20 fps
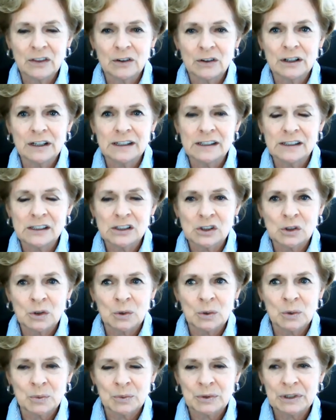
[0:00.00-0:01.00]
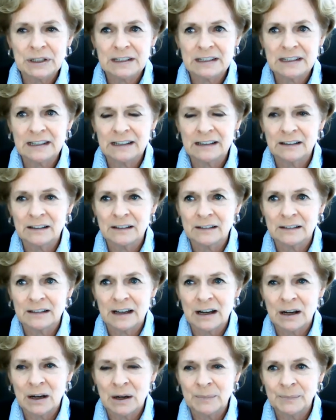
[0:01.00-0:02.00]
There is no
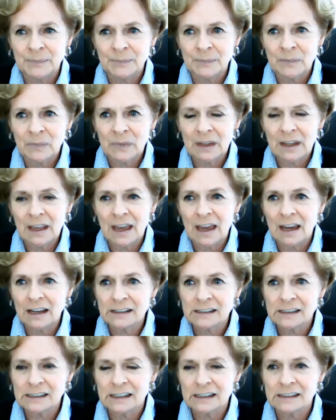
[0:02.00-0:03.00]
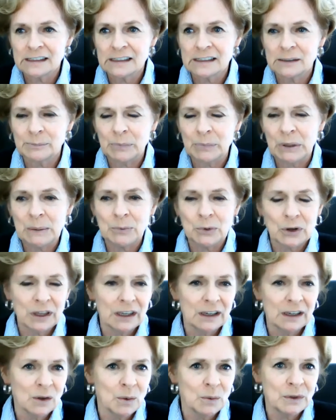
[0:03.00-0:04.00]
retail access. People
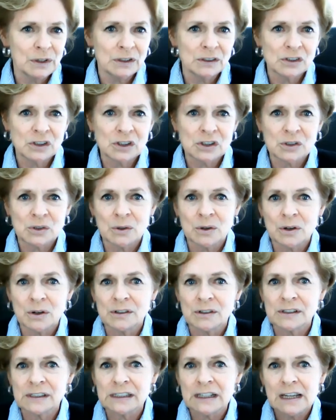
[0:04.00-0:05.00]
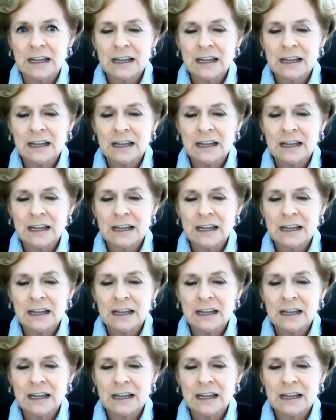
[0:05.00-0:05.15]
can't go into stores.